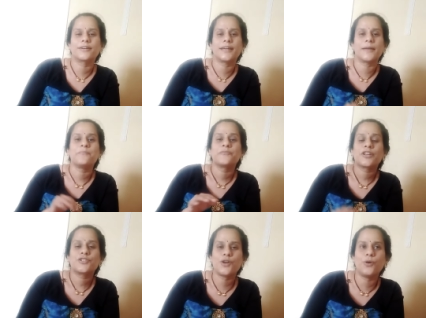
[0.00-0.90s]
Okay.
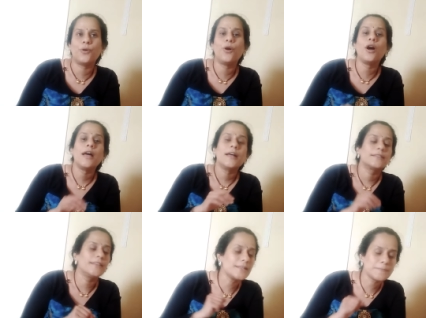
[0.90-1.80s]
So,
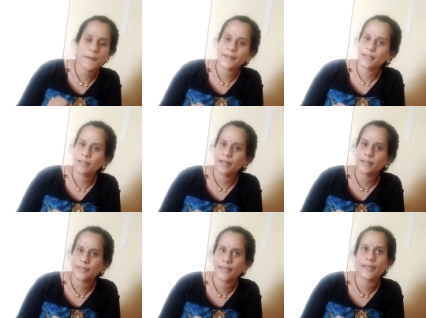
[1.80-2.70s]
this
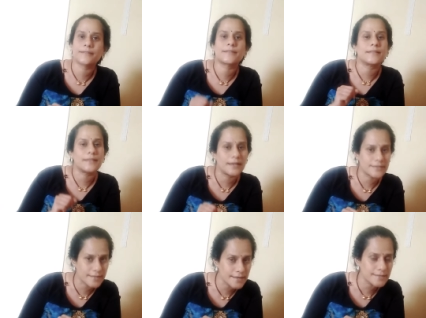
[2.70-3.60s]
particular things, the
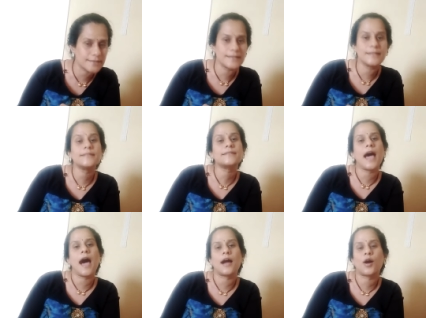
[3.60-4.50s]
seasons
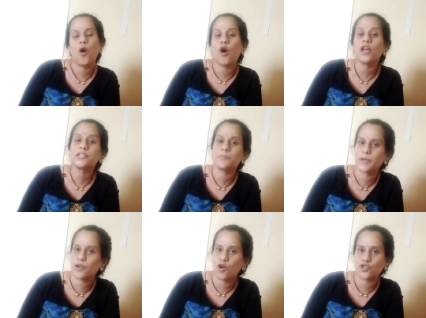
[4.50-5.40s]
are caused
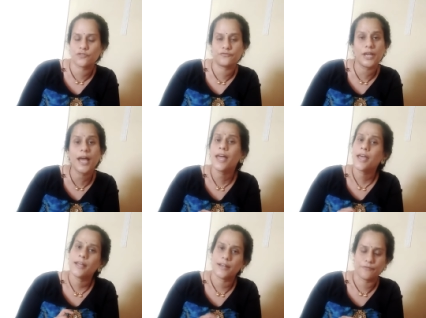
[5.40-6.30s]
because of the
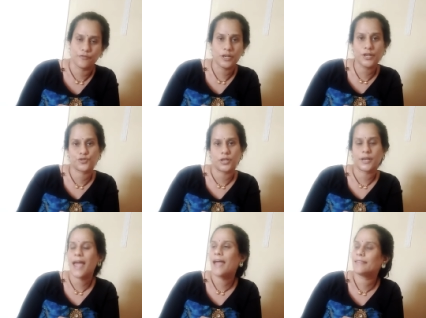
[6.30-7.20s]
revolution,
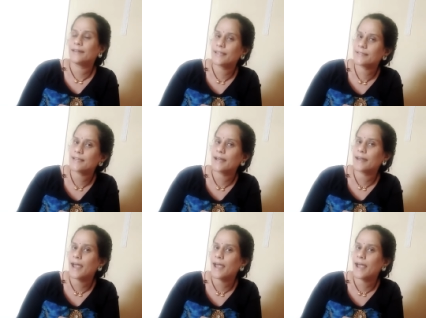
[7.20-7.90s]
and the days and